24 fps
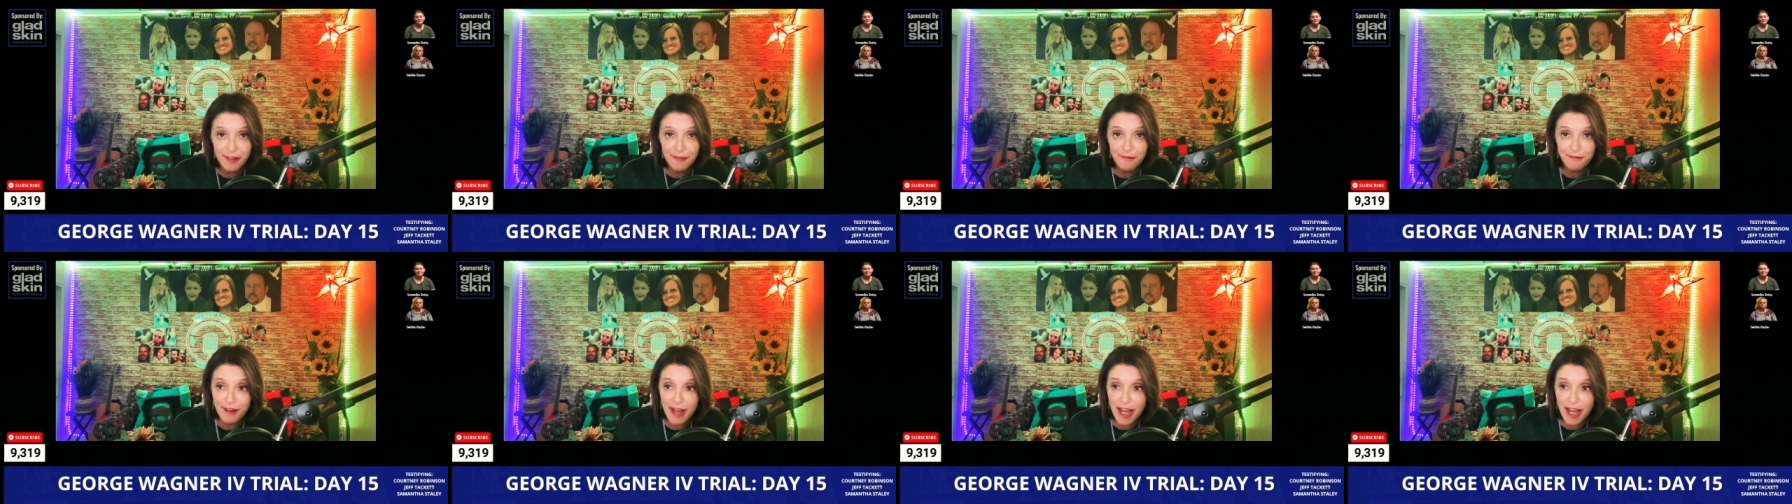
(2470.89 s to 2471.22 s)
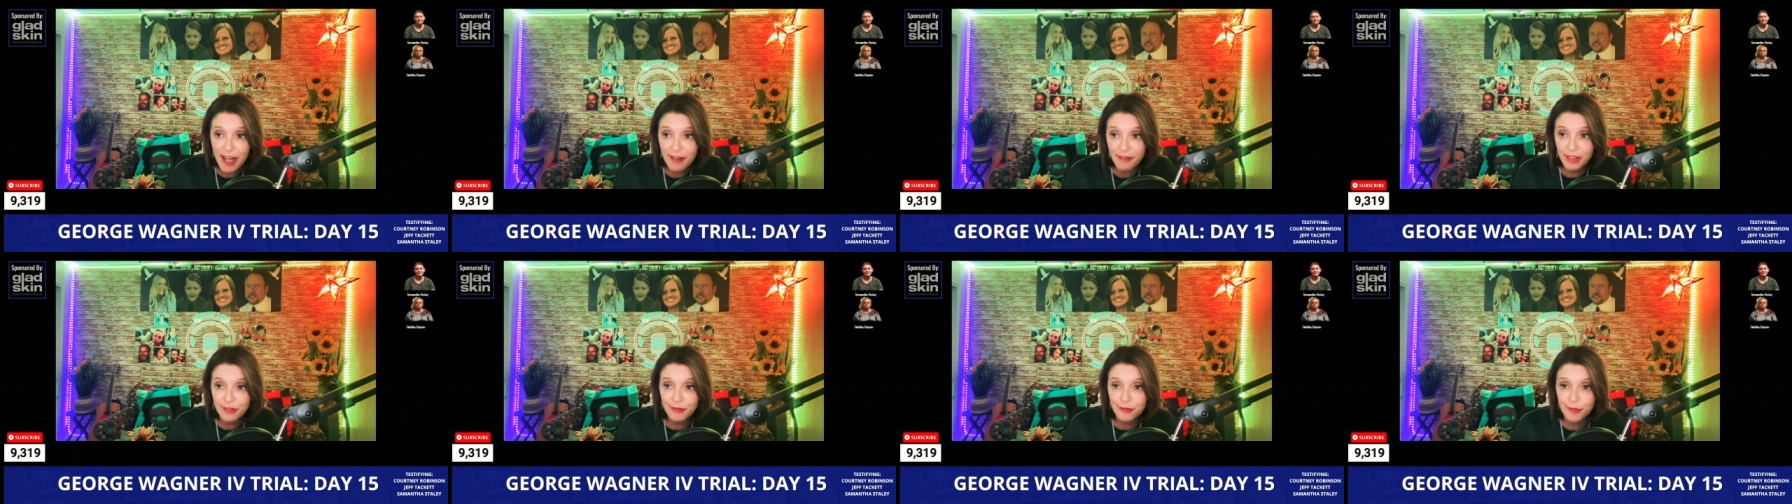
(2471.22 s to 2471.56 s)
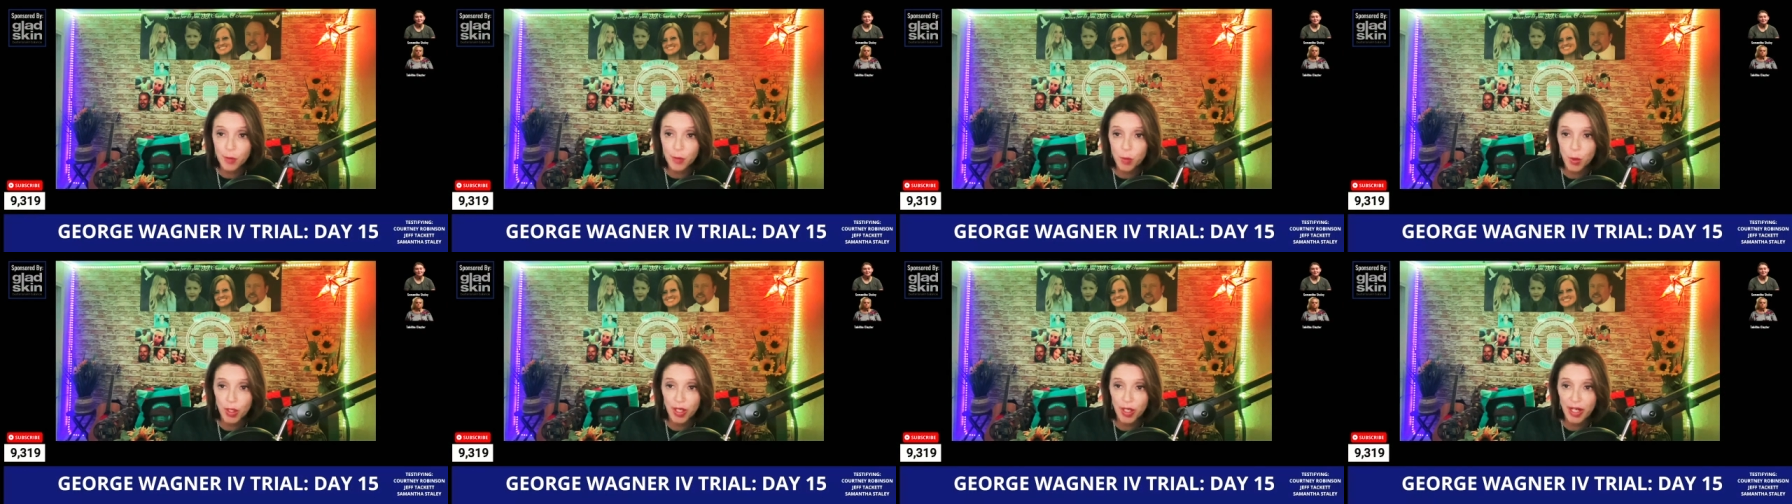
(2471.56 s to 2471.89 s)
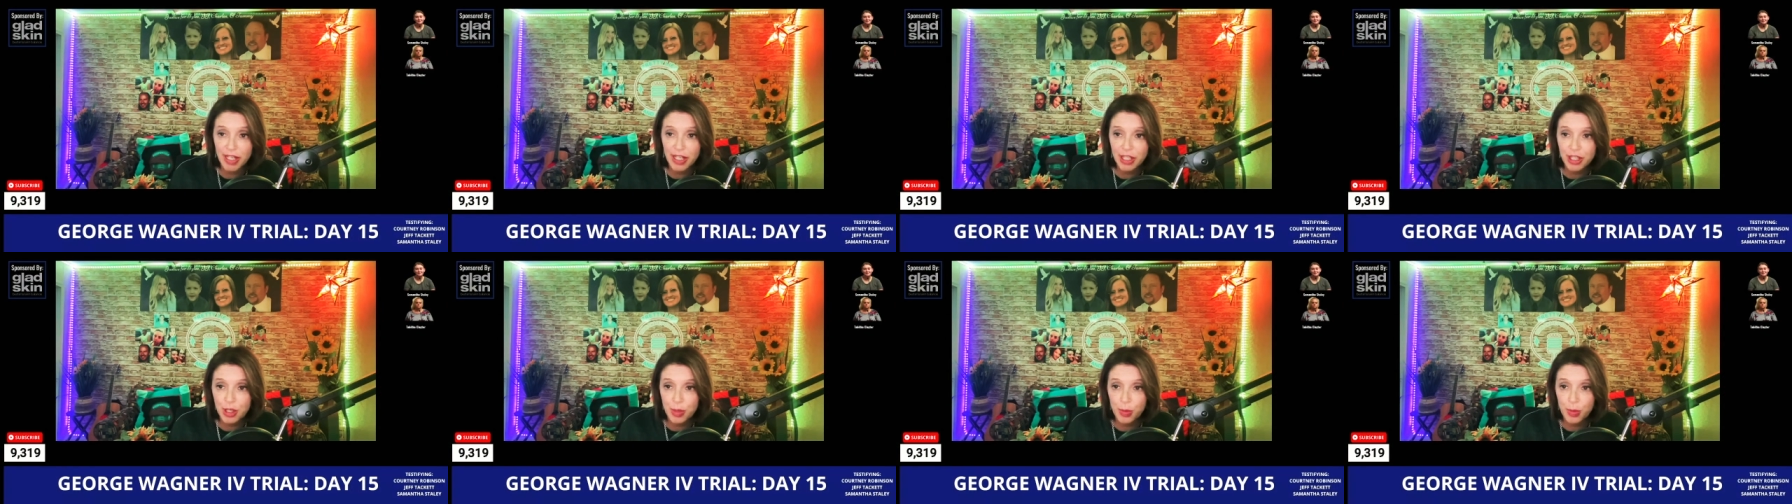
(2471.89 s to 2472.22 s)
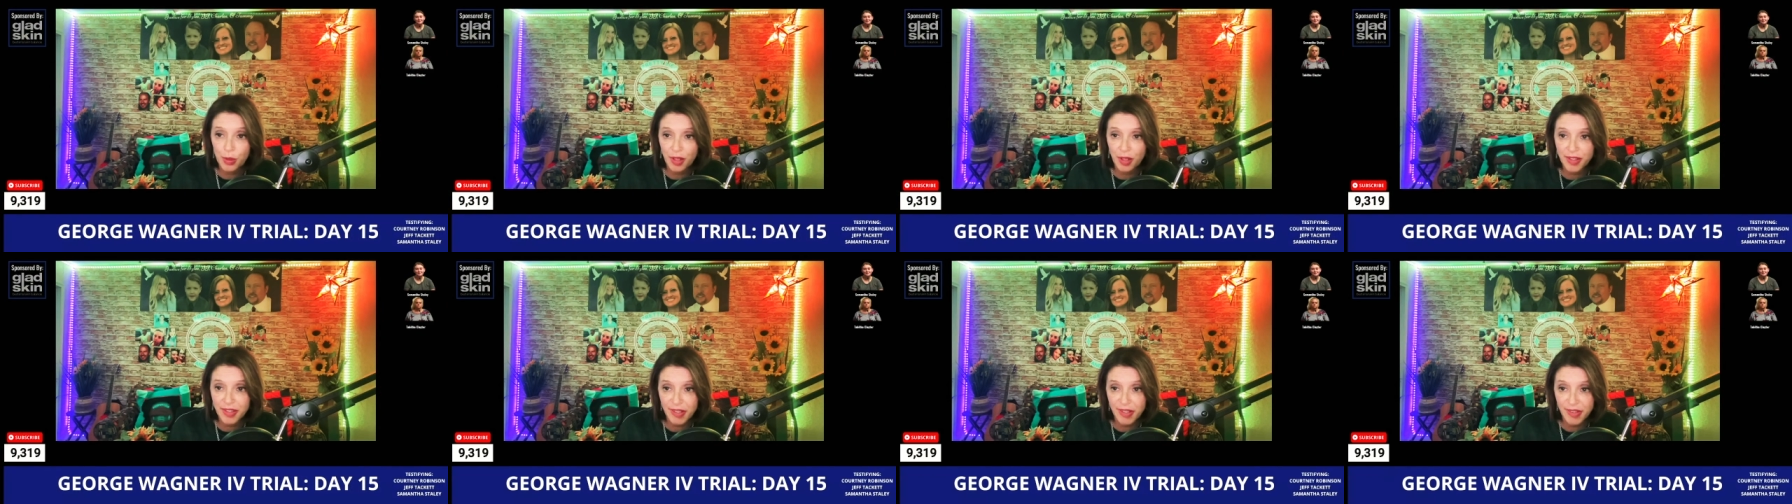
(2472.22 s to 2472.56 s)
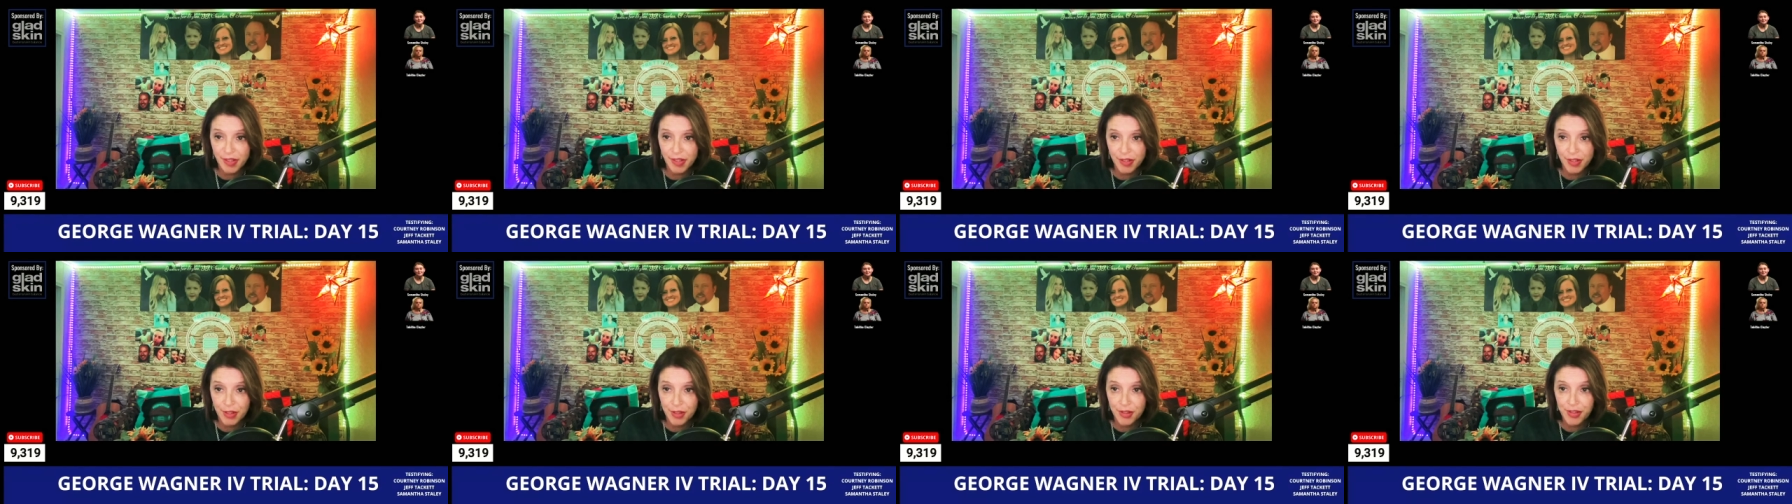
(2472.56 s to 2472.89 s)
five, and four, and she works as a
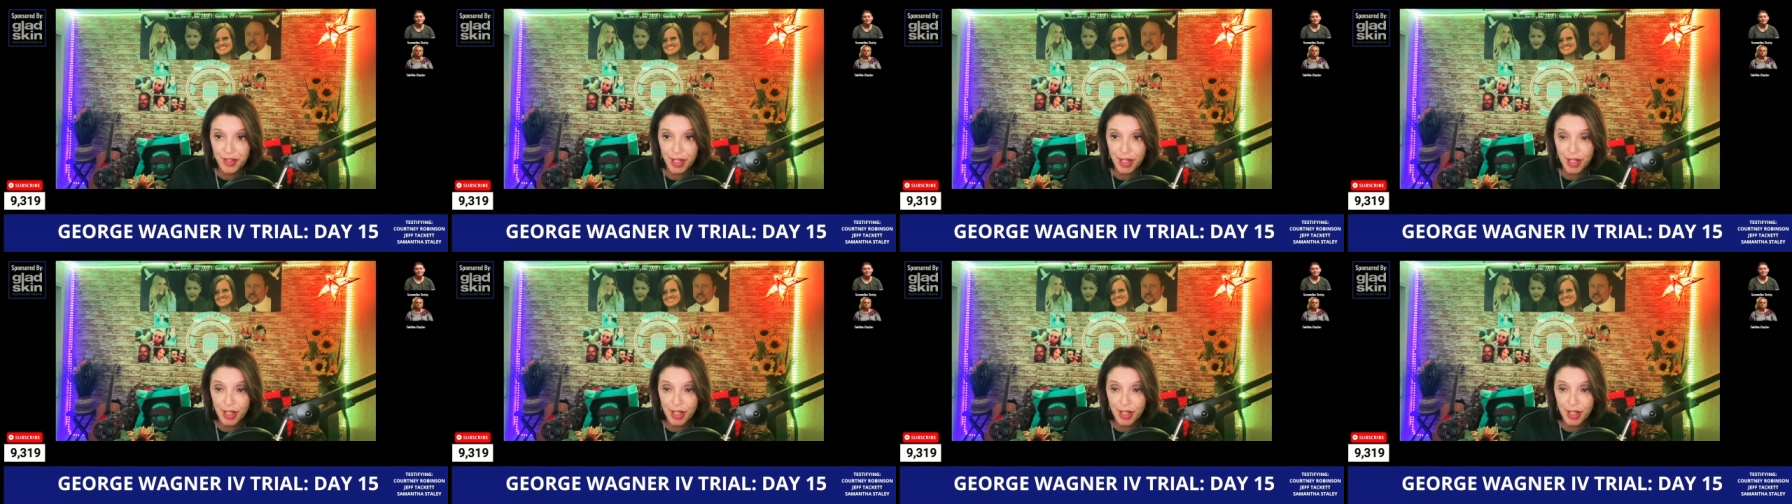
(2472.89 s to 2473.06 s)
nursing